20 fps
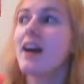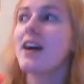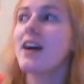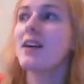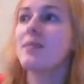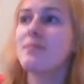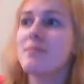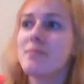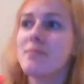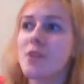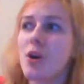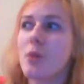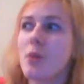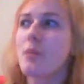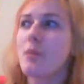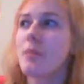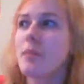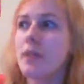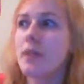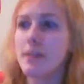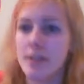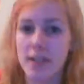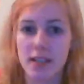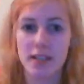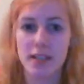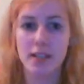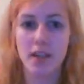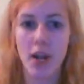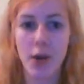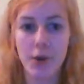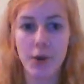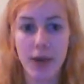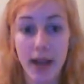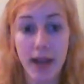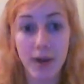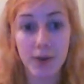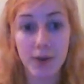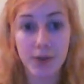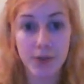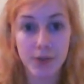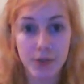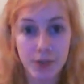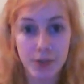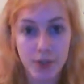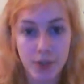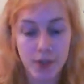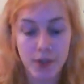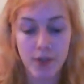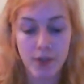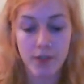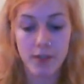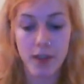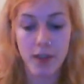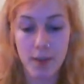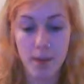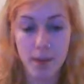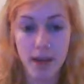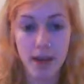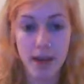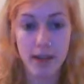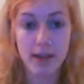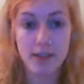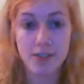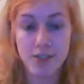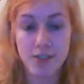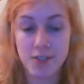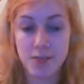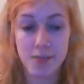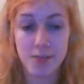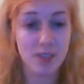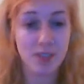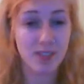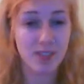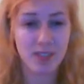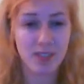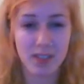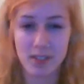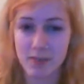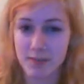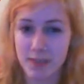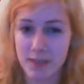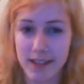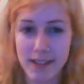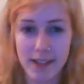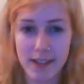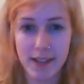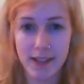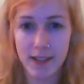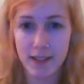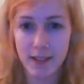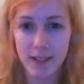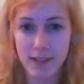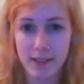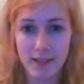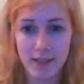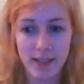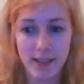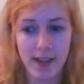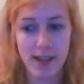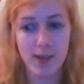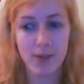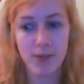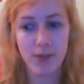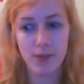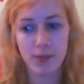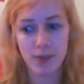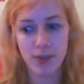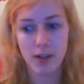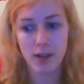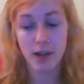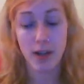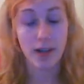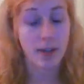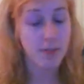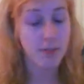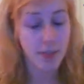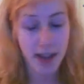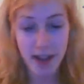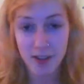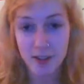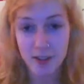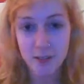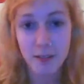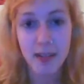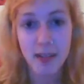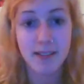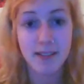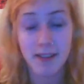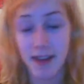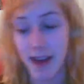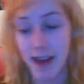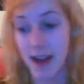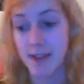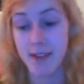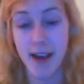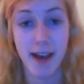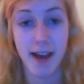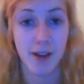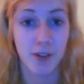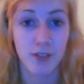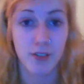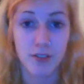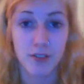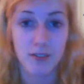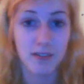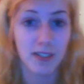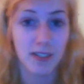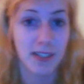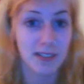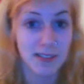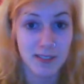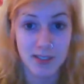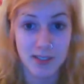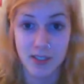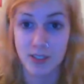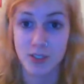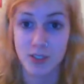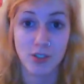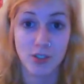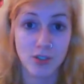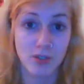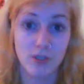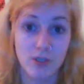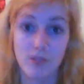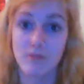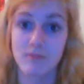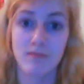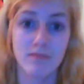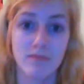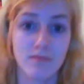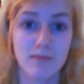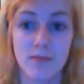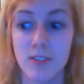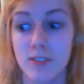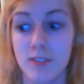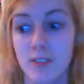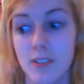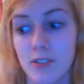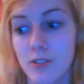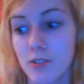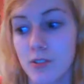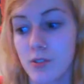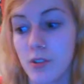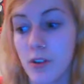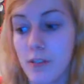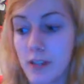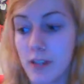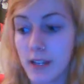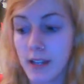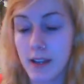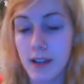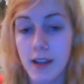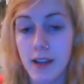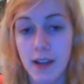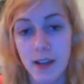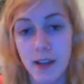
not living in the current house that I'm in just because I don't really like the house. I love the housemates, I hate the house. That's the long and short of it.